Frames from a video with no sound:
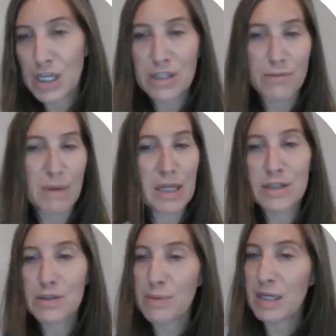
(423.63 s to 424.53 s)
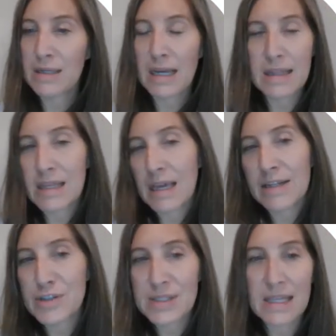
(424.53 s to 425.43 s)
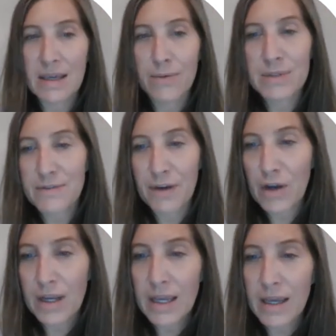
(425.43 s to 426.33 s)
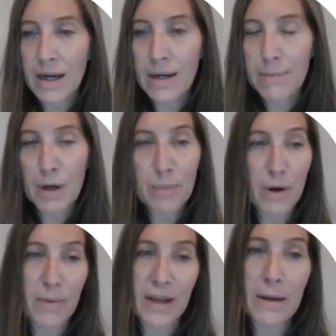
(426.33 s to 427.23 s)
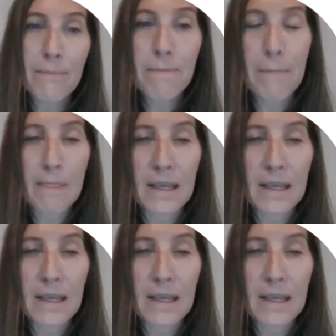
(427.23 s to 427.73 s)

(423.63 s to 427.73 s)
to change management. I just think it was very appropriate.